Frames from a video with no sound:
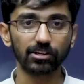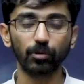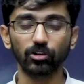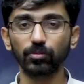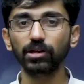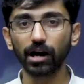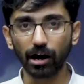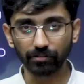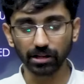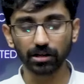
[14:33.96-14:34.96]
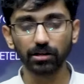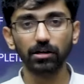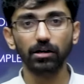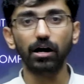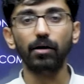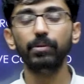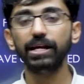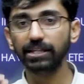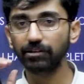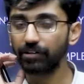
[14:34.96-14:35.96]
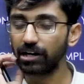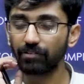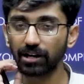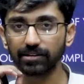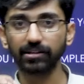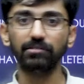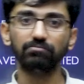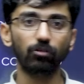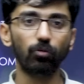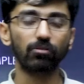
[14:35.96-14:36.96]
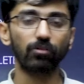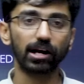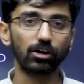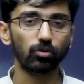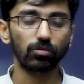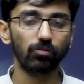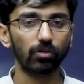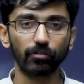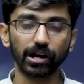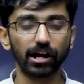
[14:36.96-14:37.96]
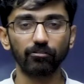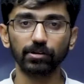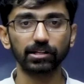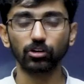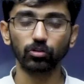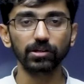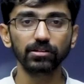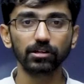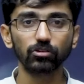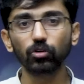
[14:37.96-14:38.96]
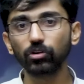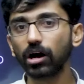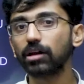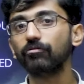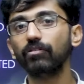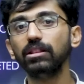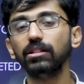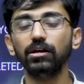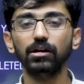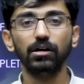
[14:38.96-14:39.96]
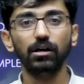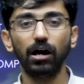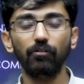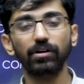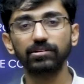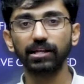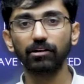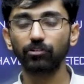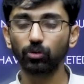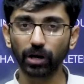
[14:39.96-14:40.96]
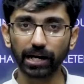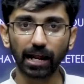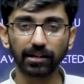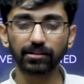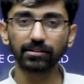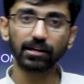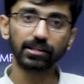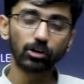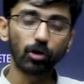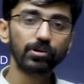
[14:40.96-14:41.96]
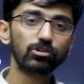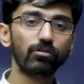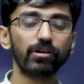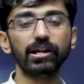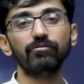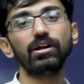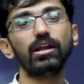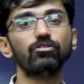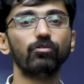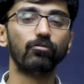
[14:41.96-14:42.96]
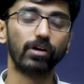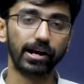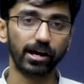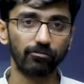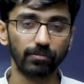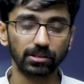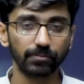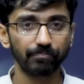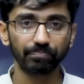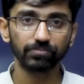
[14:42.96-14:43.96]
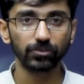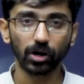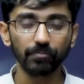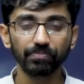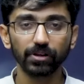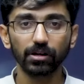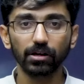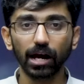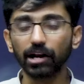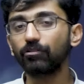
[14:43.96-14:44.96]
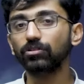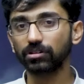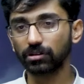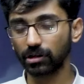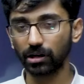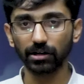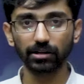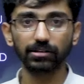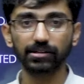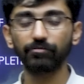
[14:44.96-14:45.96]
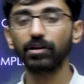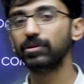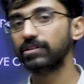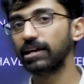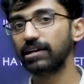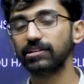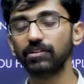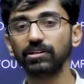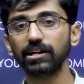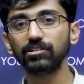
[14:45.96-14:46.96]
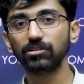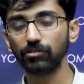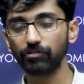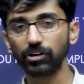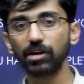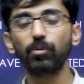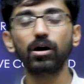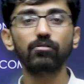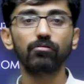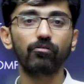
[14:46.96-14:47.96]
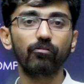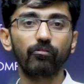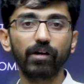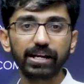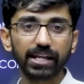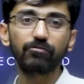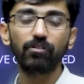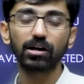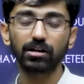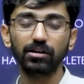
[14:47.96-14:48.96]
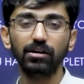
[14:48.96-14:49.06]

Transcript: as possible after being in the field for let's say one and a half months or 2 months. So you are well versed enough to write answers on the topics you are reading for last one and a half month. Okay, and of course there is a famous saying is that one, that is if you keep on waiting for